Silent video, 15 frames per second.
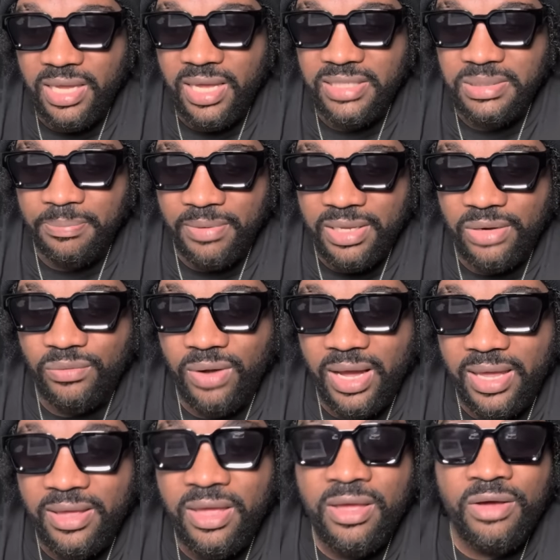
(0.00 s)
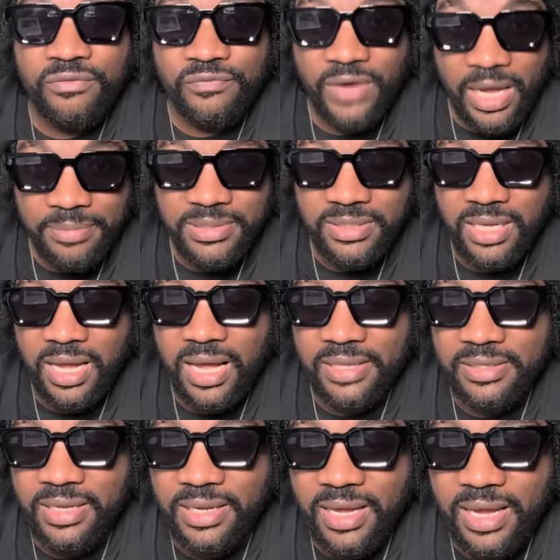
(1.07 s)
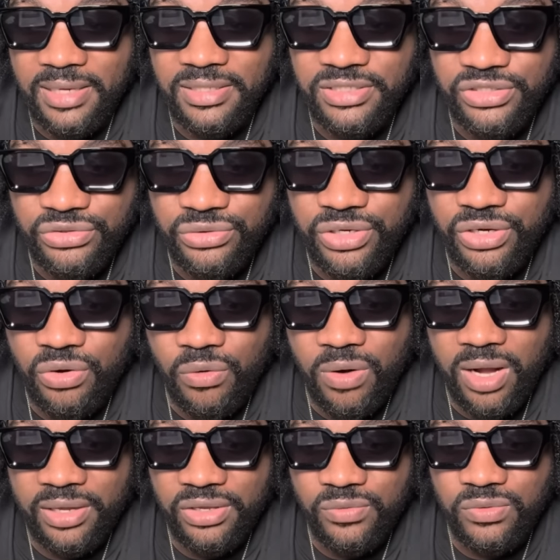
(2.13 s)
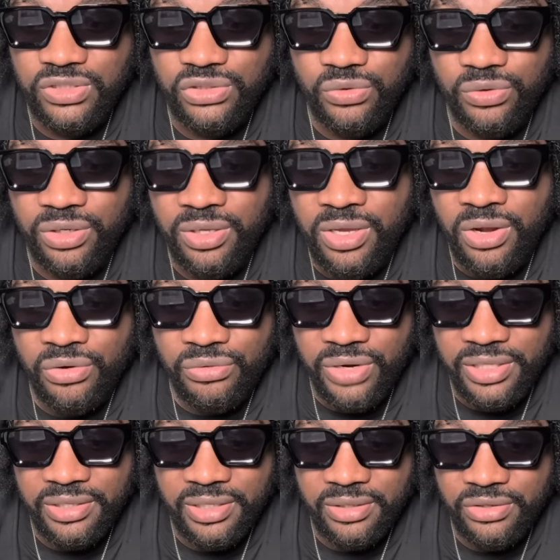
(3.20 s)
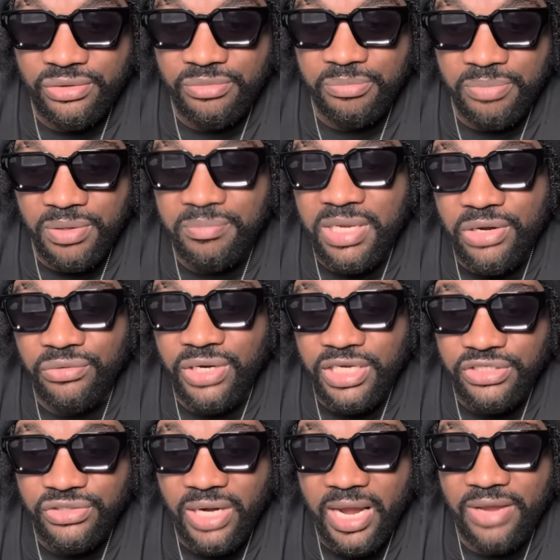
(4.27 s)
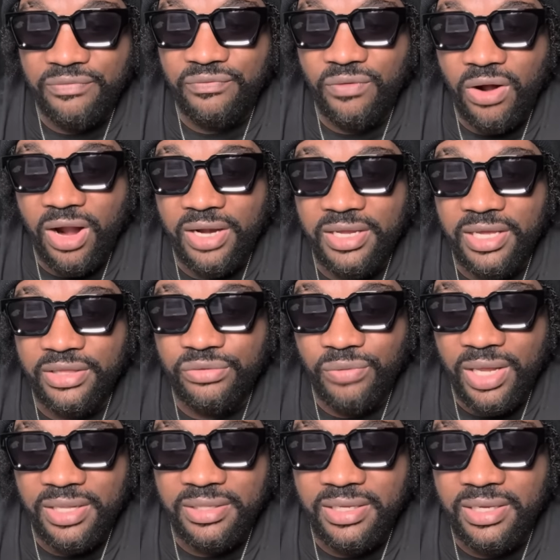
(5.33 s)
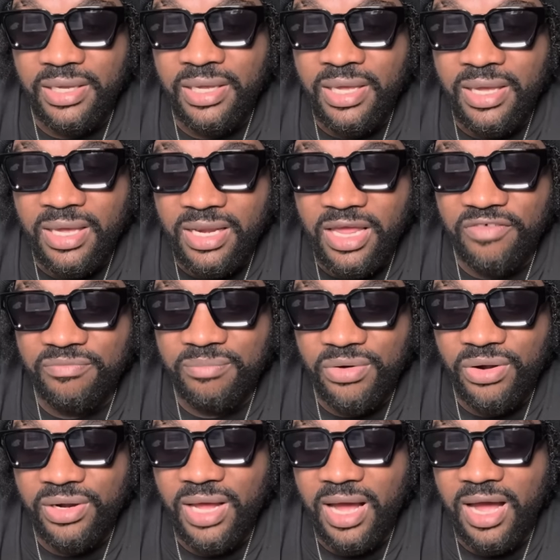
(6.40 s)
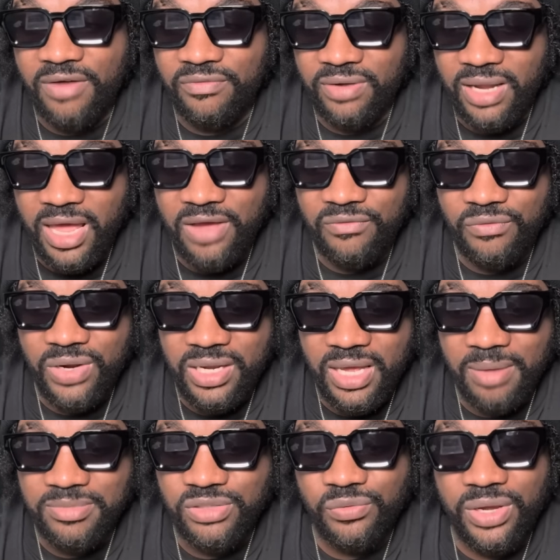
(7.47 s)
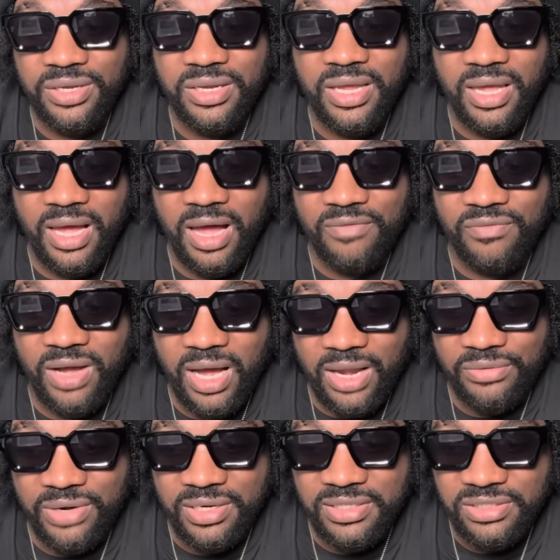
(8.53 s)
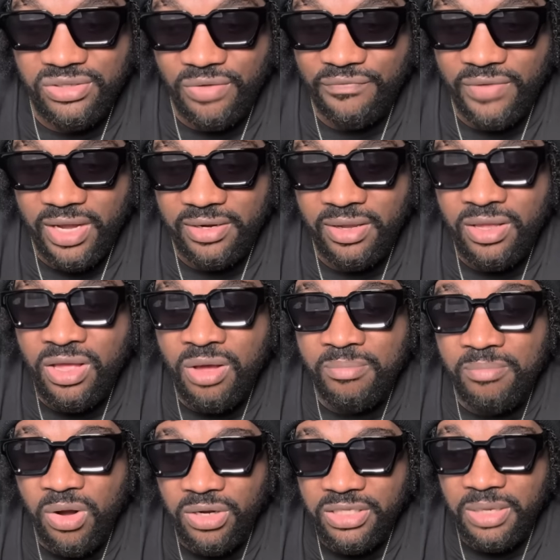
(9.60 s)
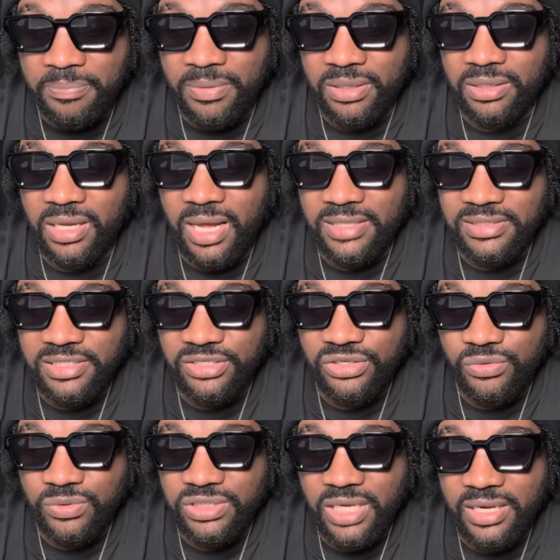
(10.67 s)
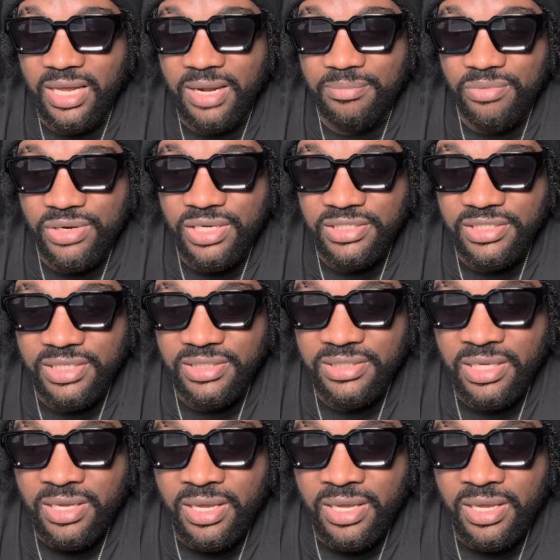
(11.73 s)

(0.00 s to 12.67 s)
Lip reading: explain why VYBZ Cartel and his three co-accused should be retried for the 2011 murder of Clive Williams when they have already suffered multiple constitutional breaches